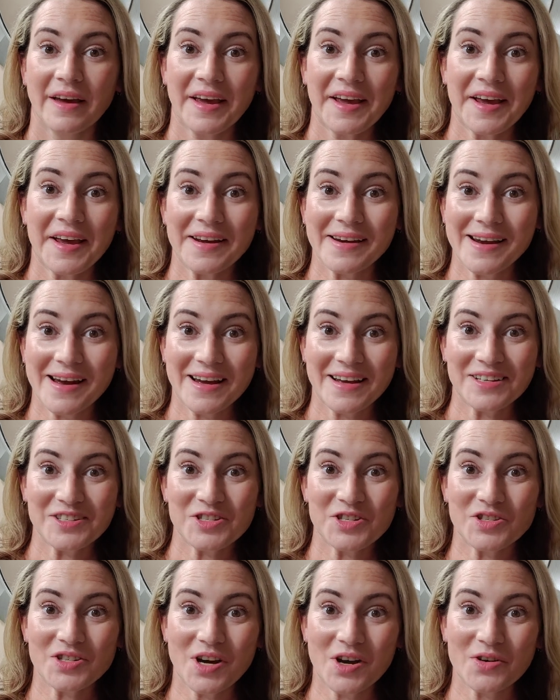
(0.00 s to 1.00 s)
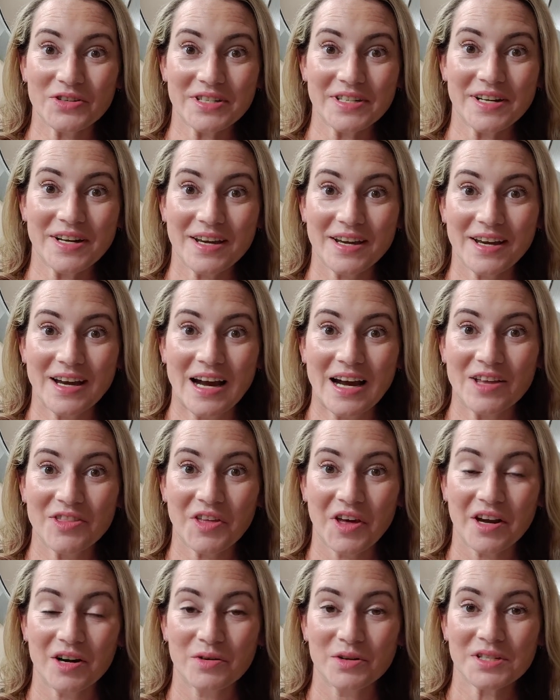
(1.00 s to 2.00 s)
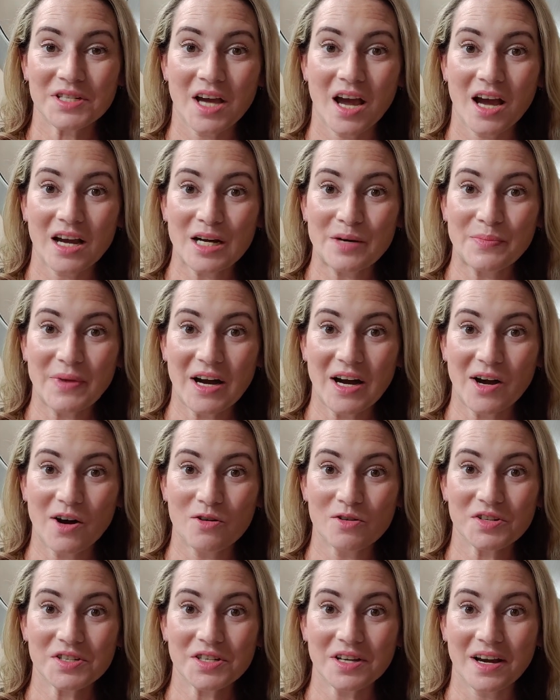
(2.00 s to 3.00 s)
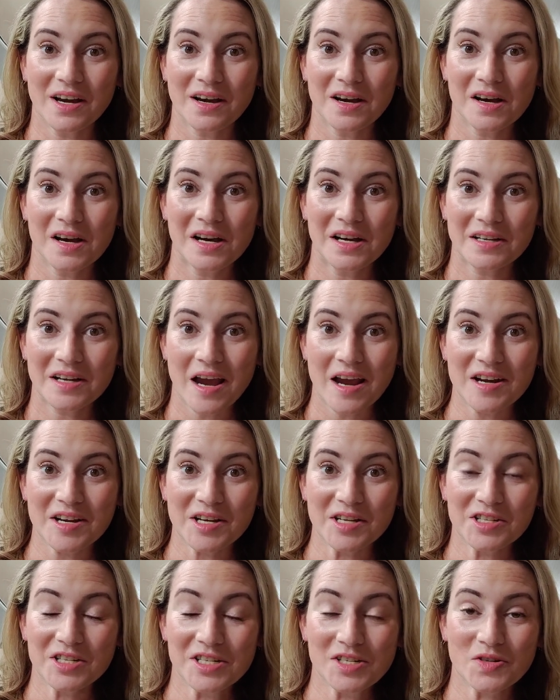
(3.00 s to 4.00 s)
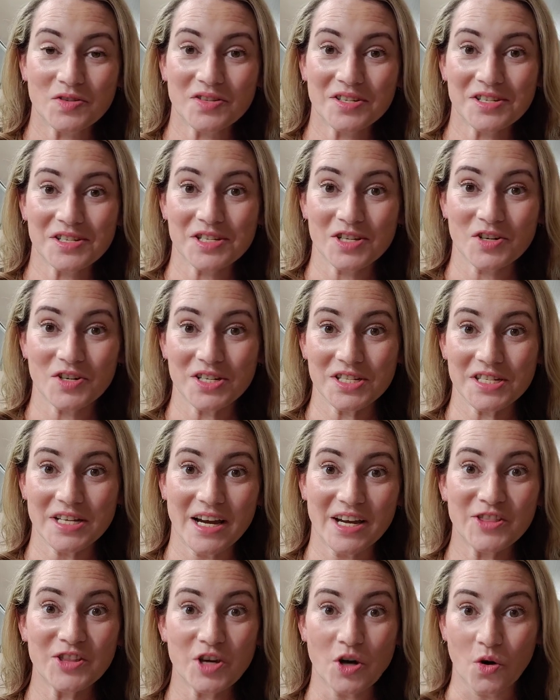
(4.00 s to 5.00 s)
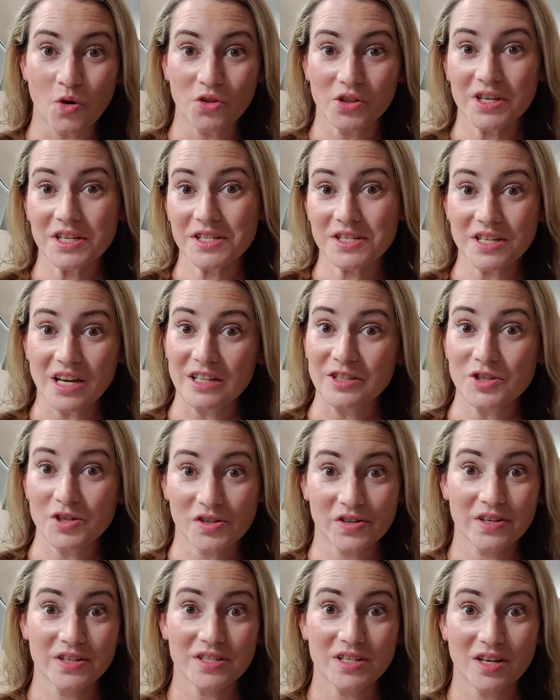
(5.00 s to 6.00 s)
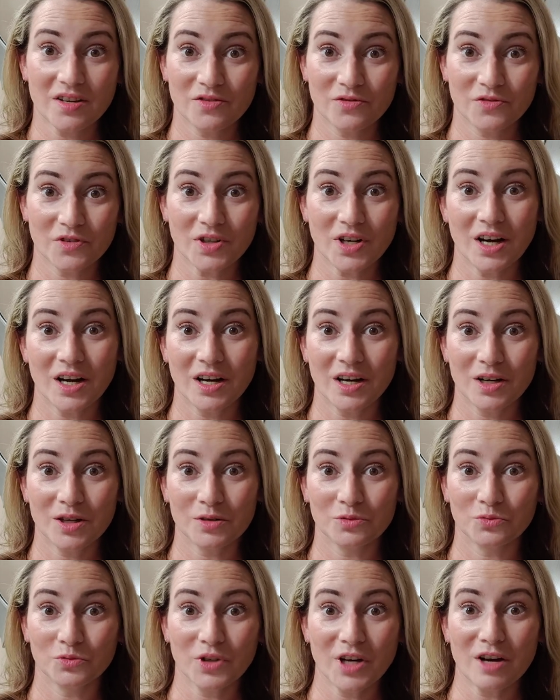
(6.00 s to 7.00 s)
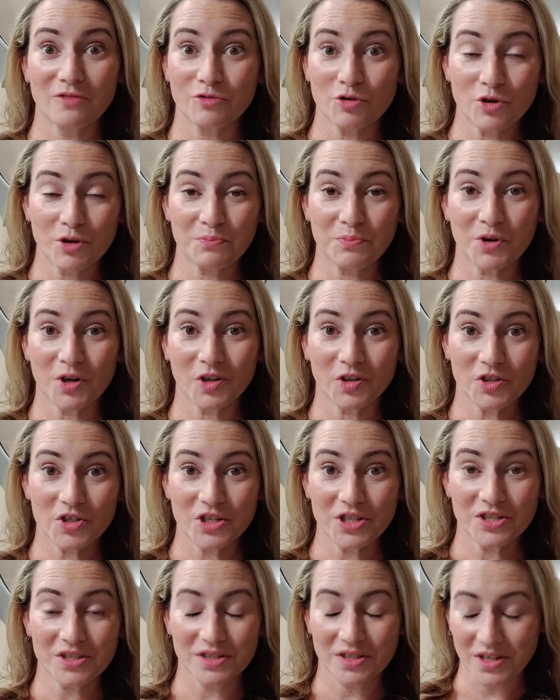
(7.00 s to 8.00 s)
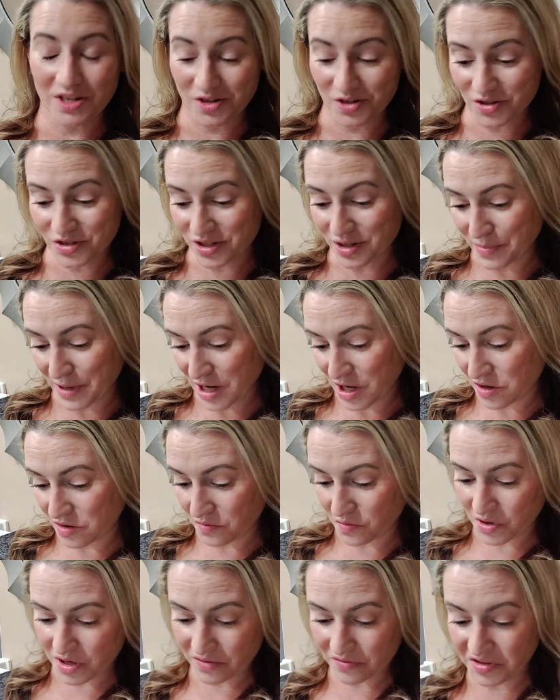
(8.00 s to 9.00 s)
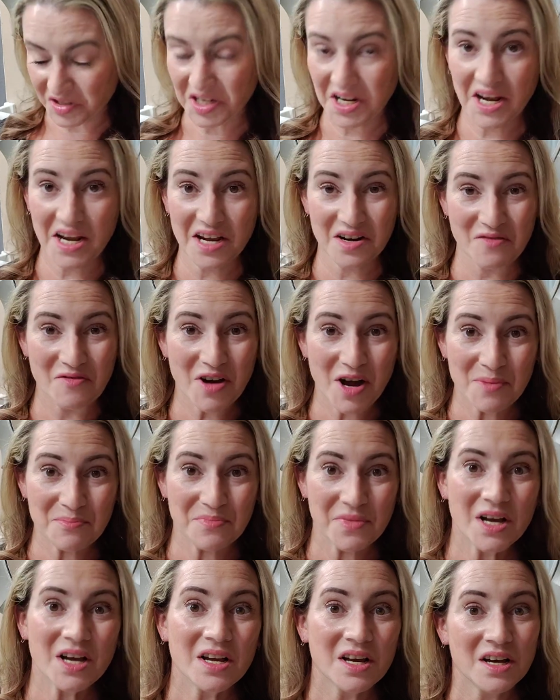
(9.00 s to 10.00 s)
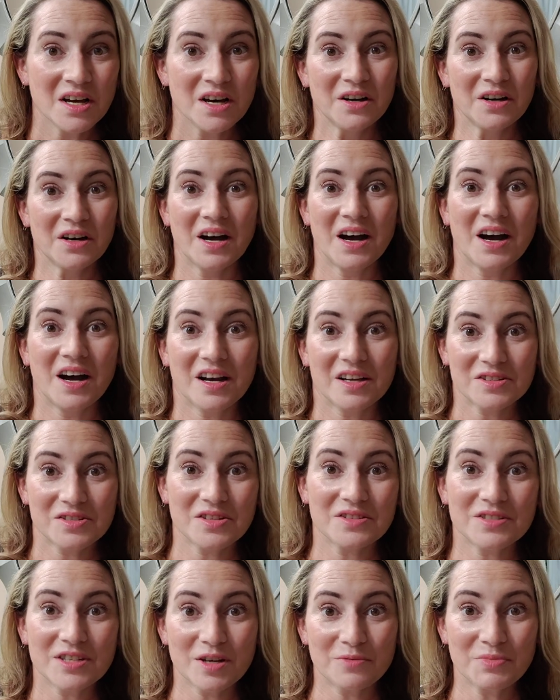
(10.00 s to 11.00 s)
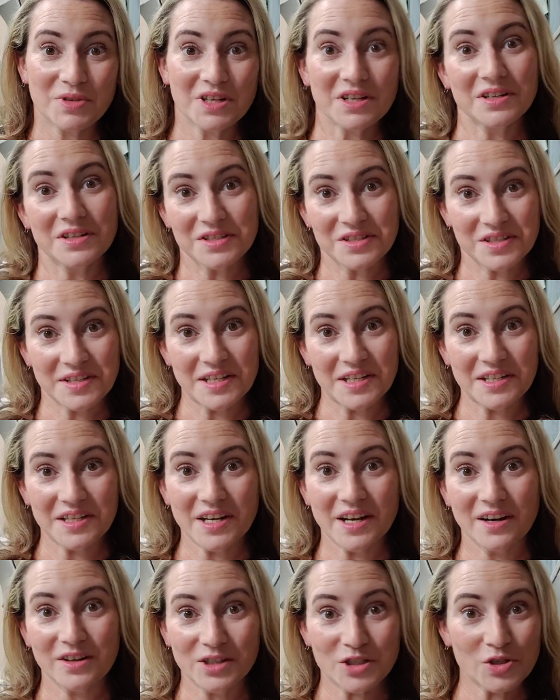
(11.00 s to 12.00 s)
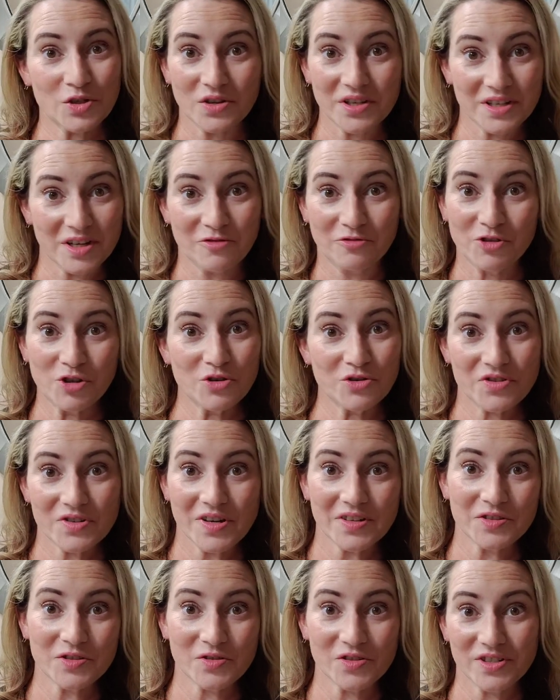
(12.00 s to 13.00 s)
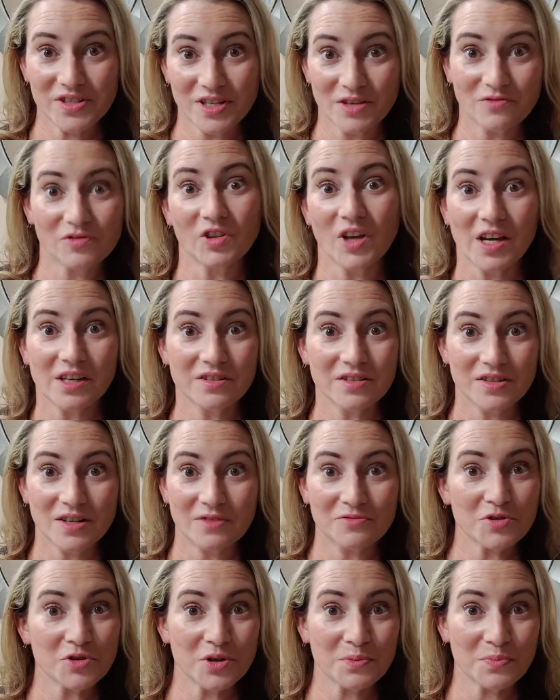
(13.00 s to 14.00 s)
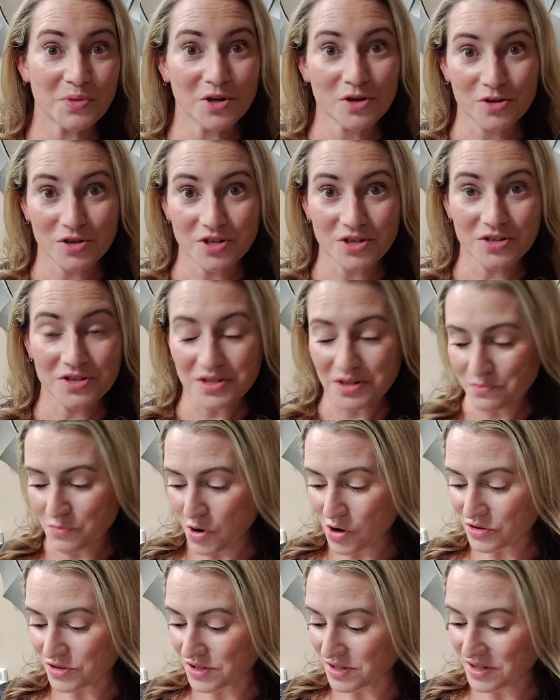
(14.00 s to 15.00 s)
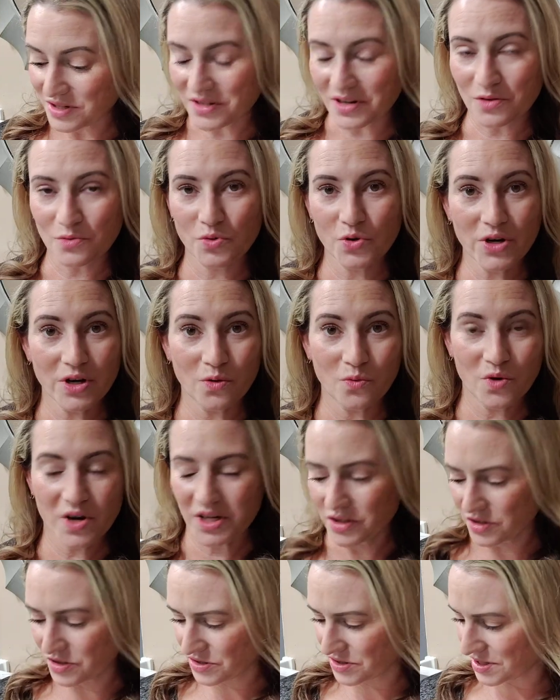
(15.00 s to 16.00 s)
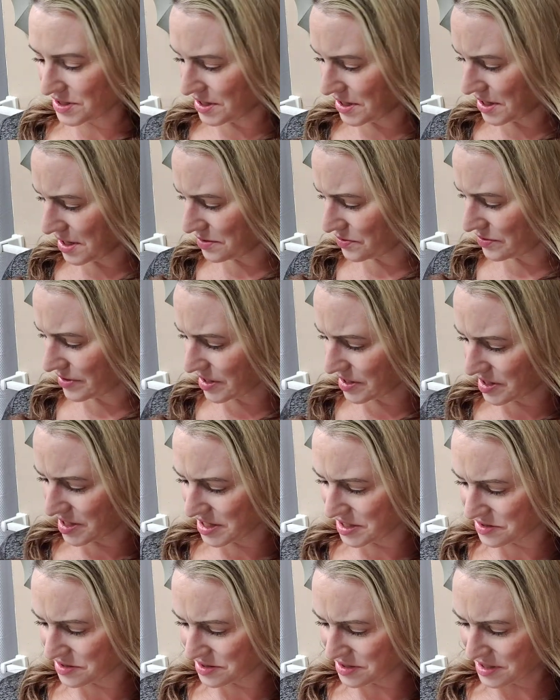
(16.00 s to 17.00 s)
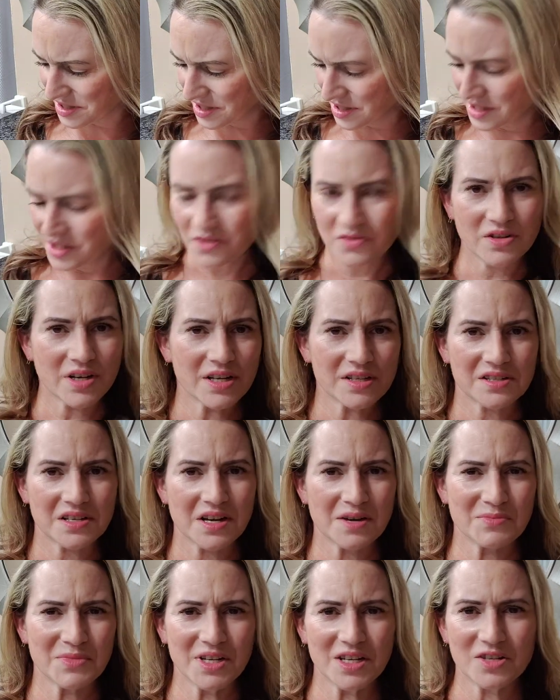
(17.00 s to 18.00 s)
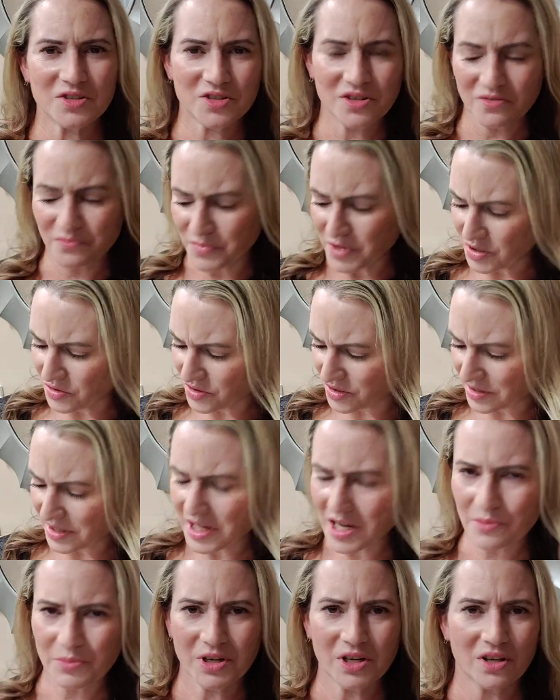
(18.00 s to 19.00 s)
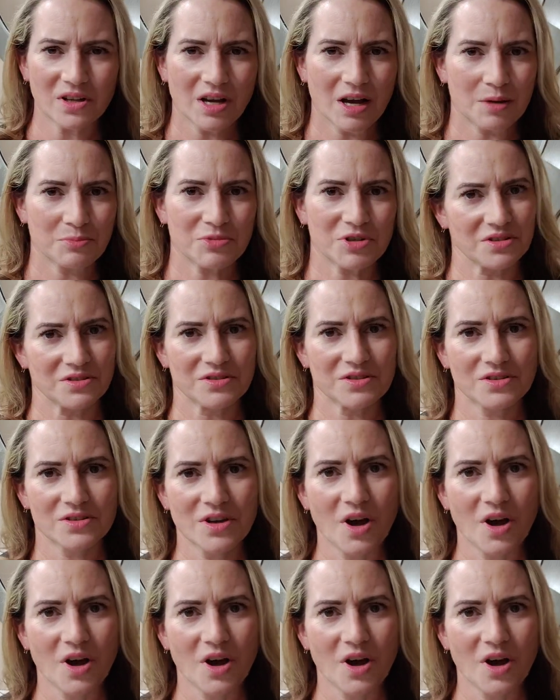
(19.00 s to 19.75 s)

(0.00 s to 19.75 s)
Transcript: Hey, hey guys! So today I thought I would talk about uh, kind of continuing this series on the only sunscreens I've uh, ever repurchased. There's about, what, eight of them uh, since I've been into skincare. There's only a few sunscreens I've liked enough to repurchase, and most of these are real winners, and we've got a nice, a nice combination of mineral and chemical options.